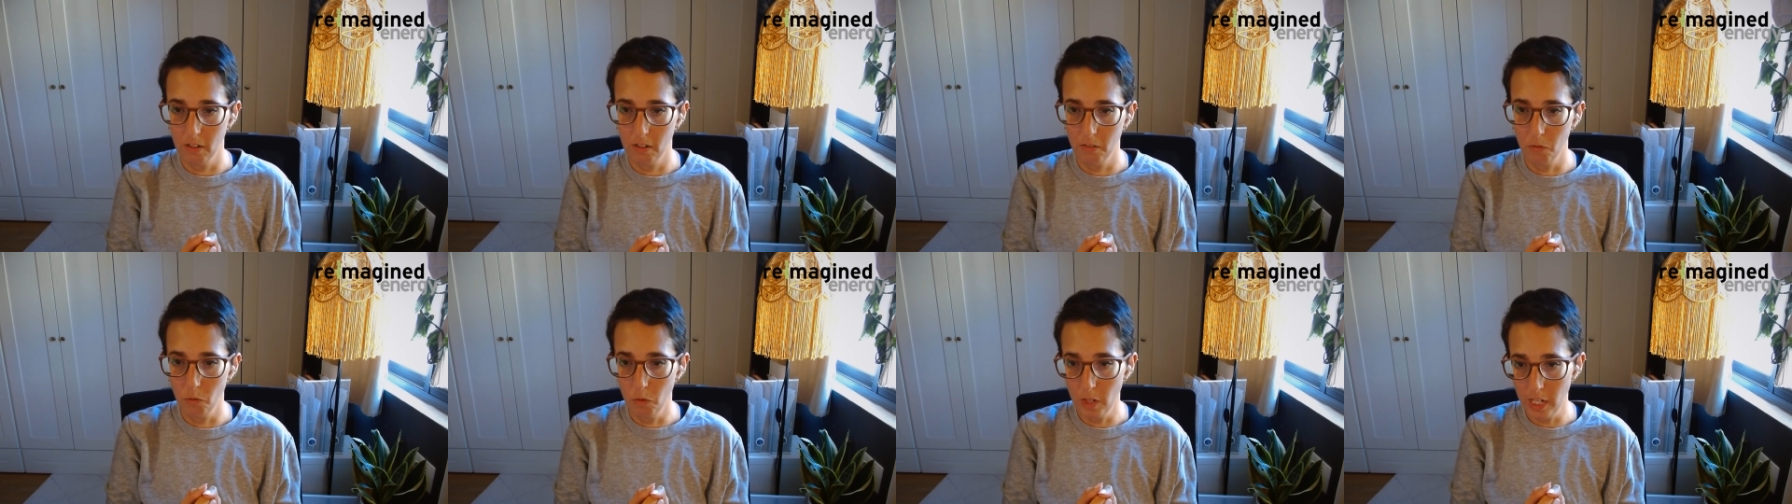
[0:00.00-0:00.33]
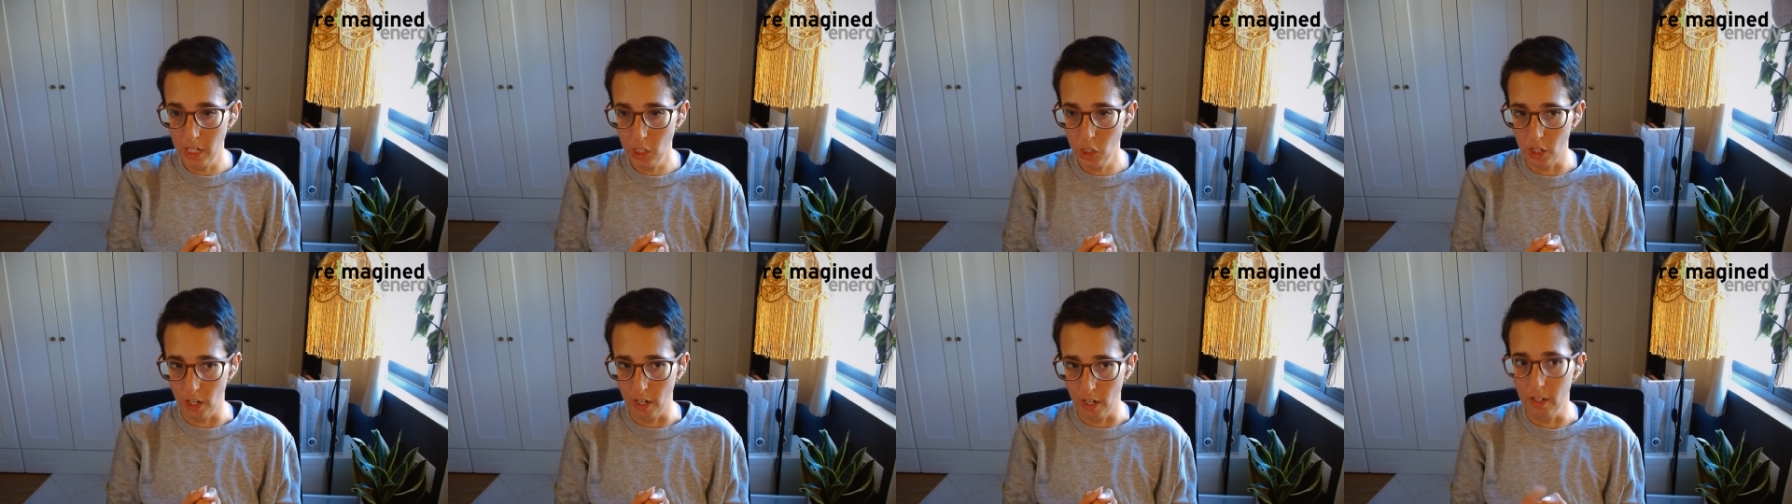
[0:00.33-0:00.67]

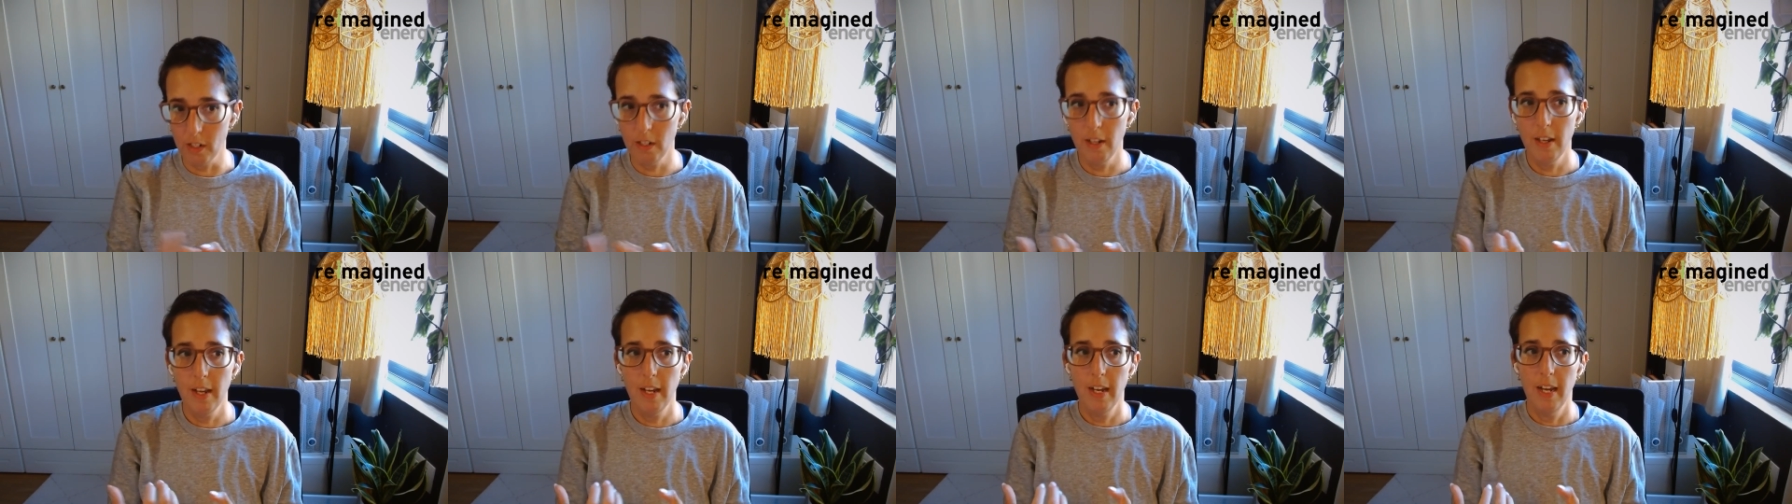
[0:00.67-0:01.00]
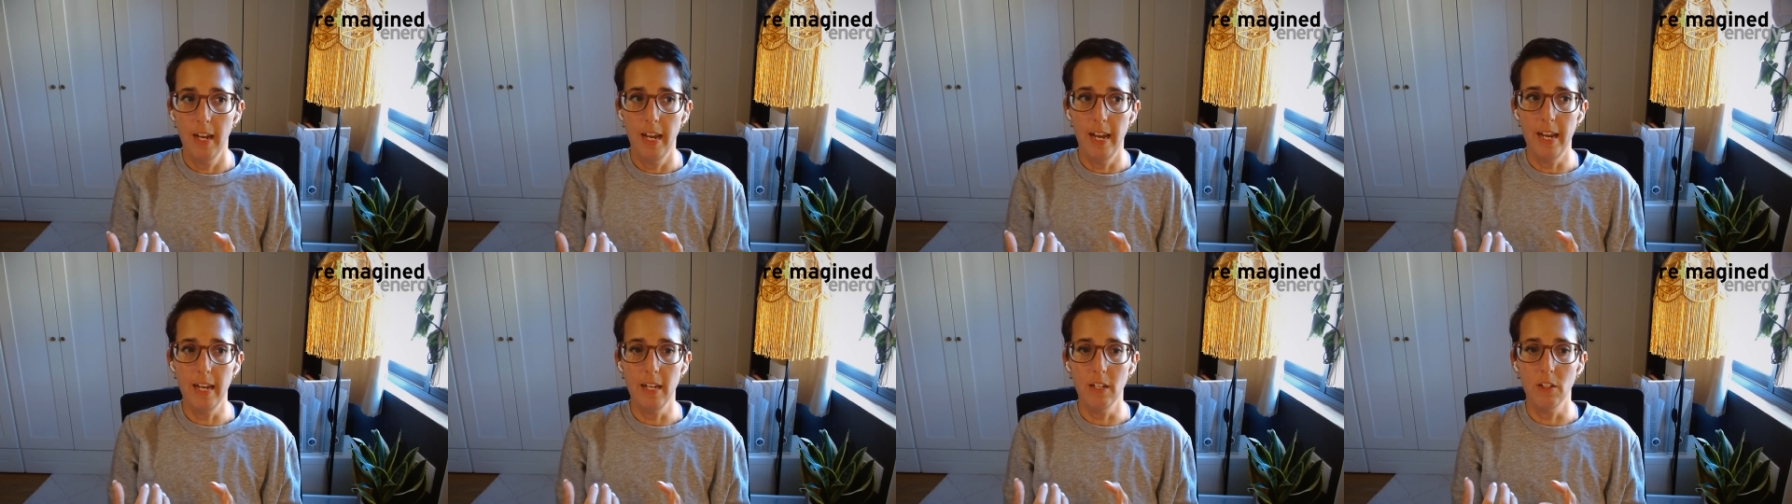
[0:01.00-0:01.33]
region.
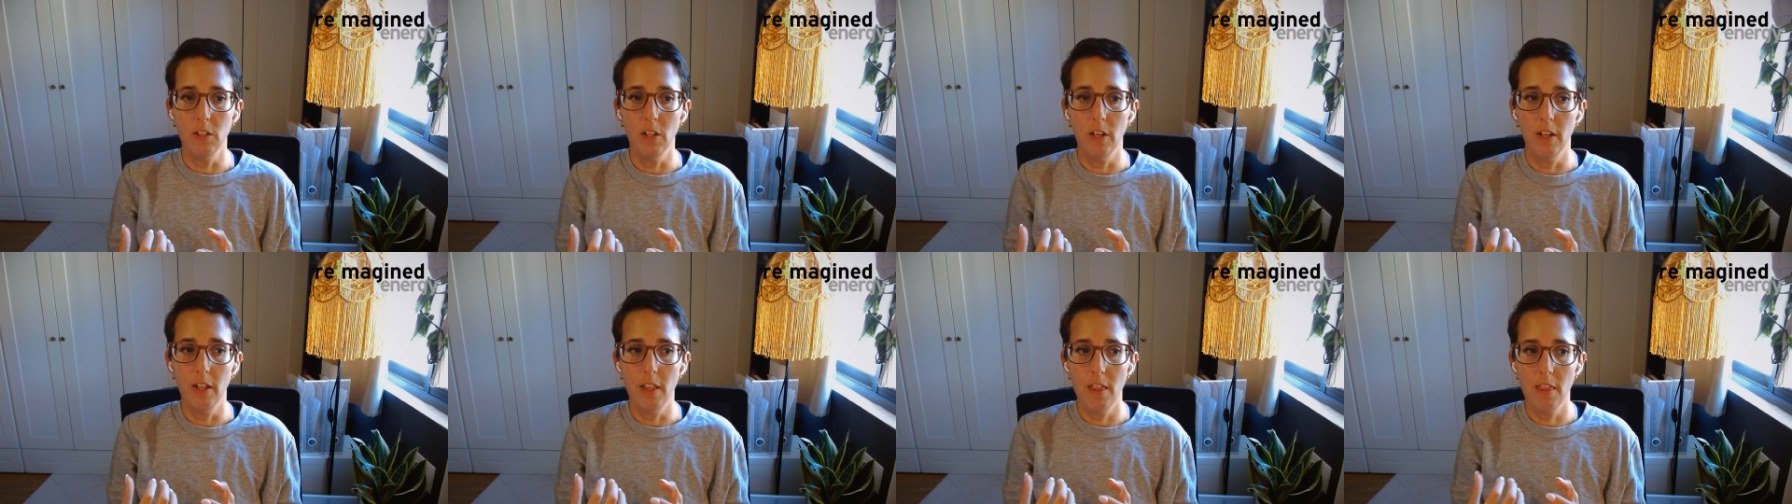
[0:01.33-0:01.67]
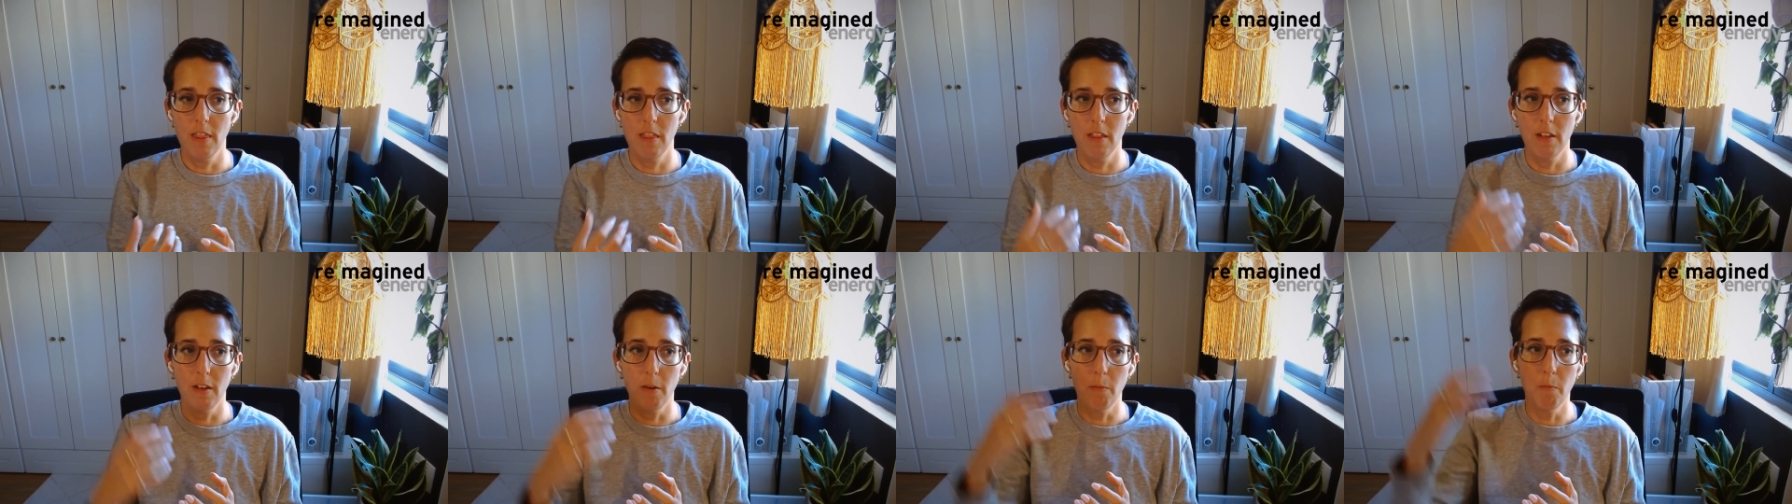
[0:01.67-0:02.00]
And
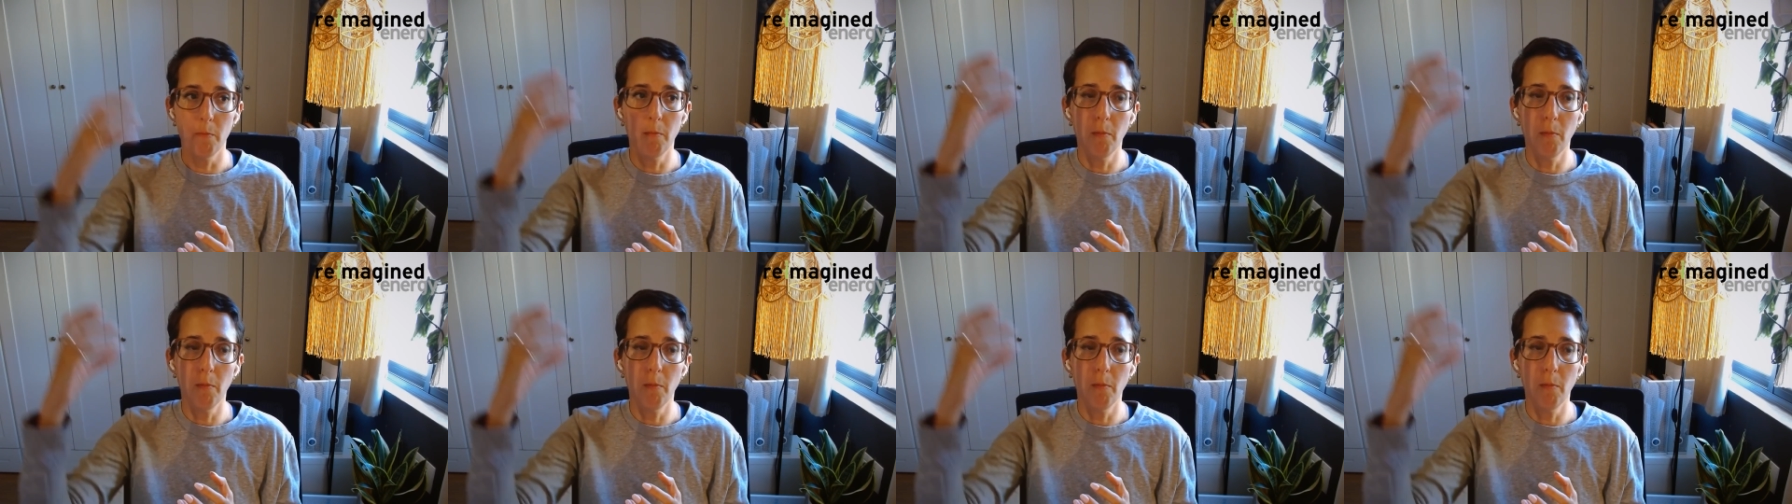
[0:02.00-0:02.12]
the